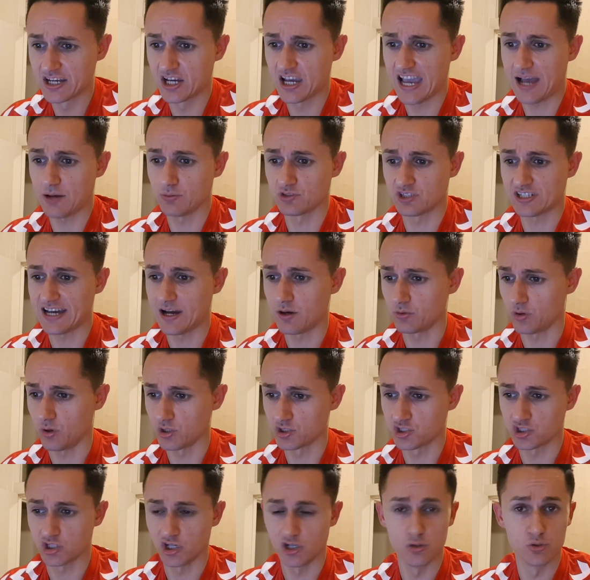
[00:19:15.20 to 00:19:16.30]
Countdown
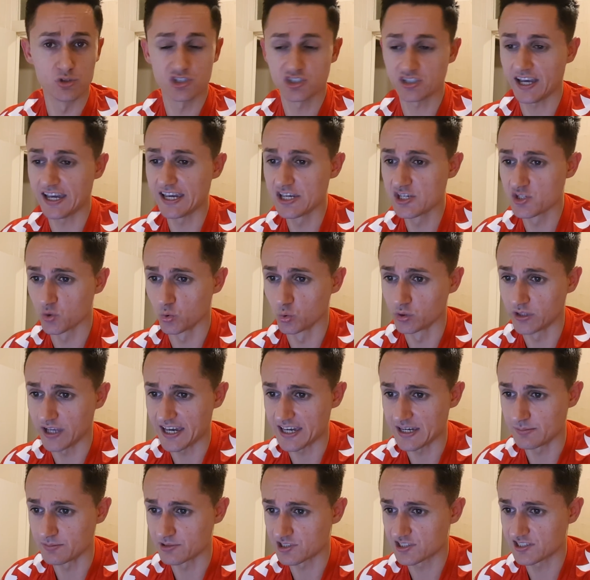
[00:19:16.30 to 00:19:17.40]
Oscar, who stays all
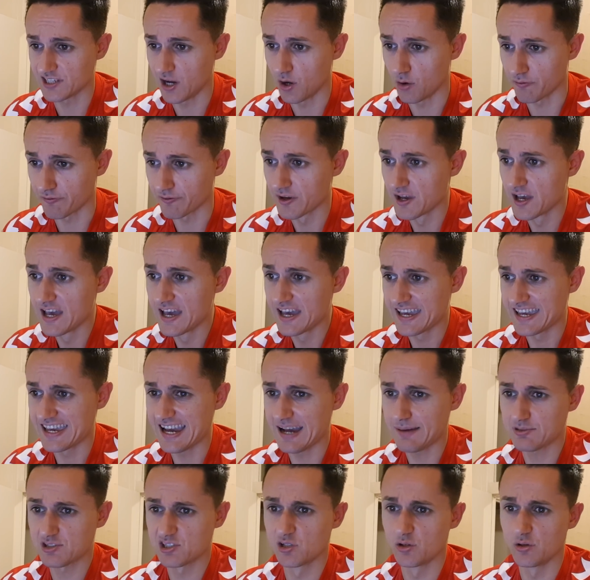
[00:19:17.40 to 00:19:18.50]
day himself. He
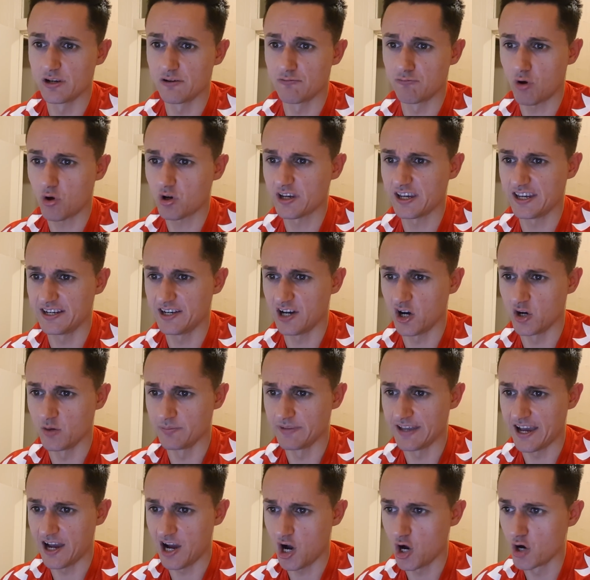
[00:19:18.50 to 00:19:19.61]
absolutely rocketed home
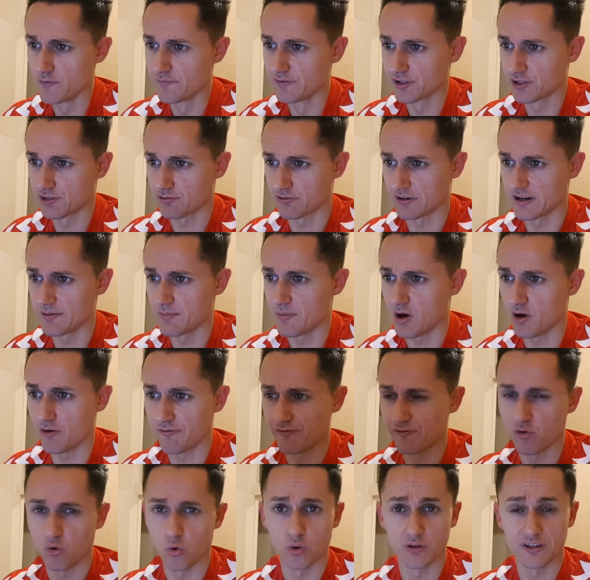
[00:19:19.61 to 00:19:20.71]
there over 3 mile
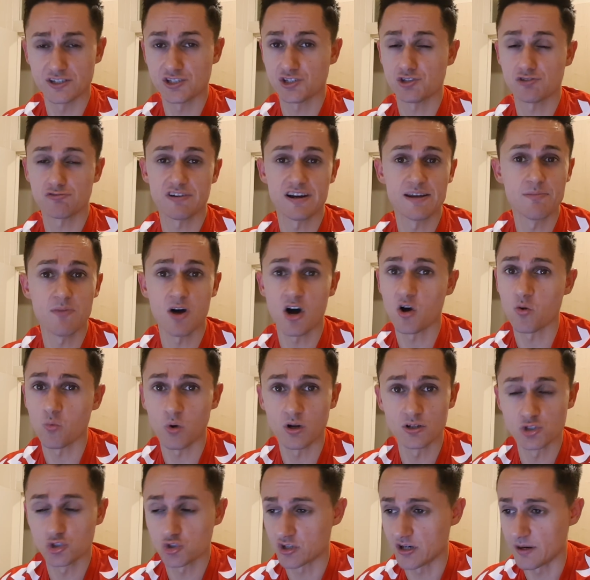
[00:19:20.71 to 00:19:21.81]
four. This 3 mile
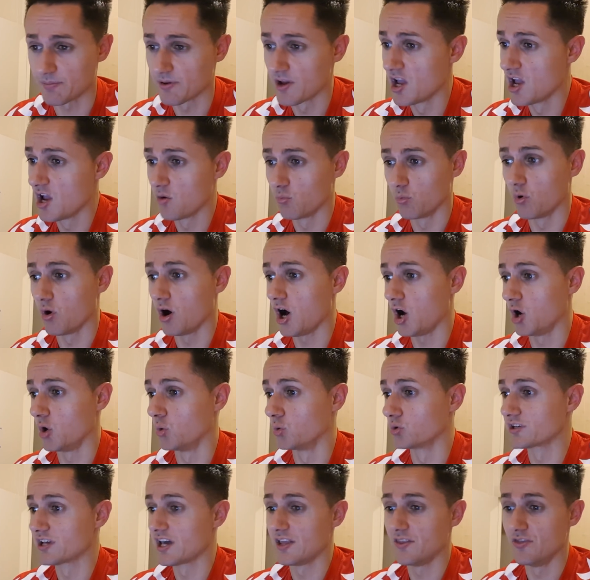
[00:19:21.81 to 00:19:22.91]
one trip will
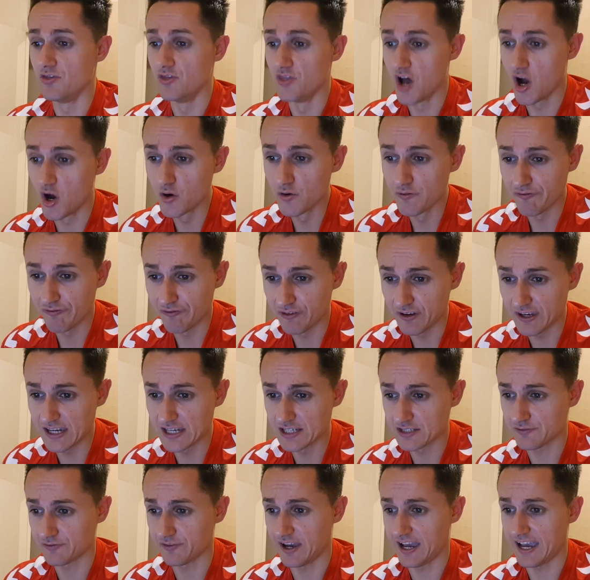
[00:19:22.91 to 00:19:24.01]
hold no
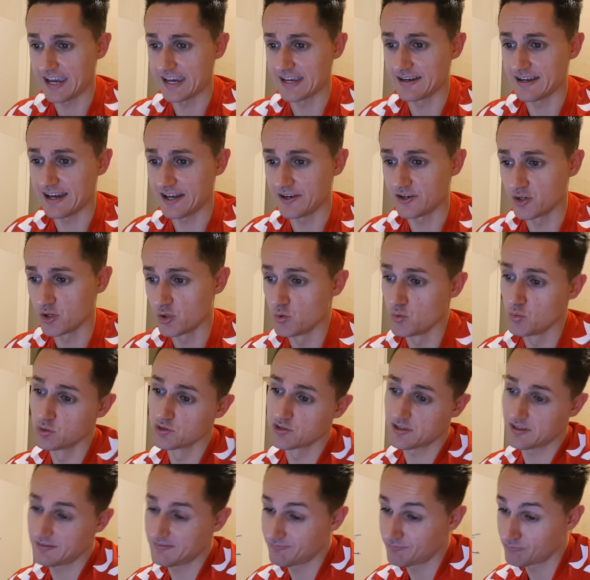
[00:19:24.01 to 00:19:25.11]
fears for Hainan, who
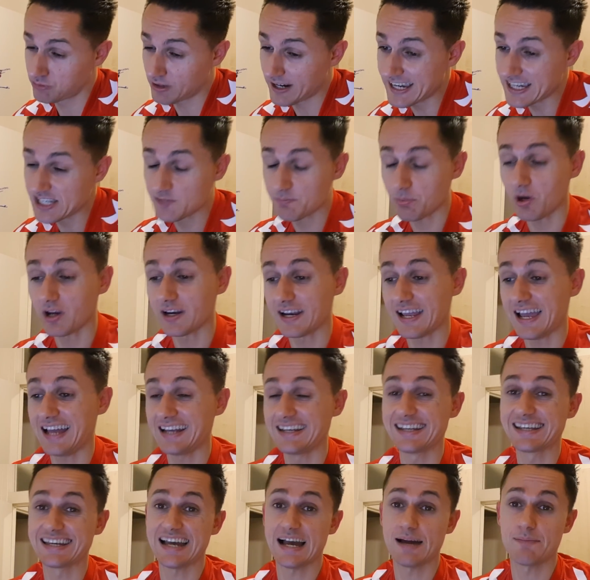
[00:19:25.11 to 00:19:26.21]
was raised by the
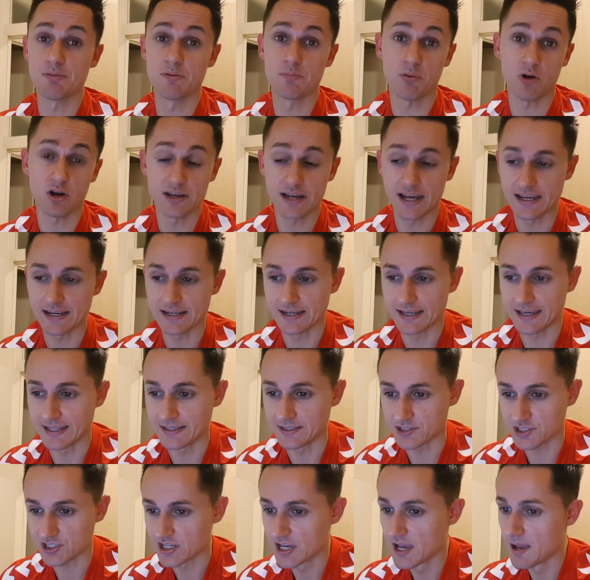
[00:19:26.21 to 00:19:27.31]
handicapper by eight lengths,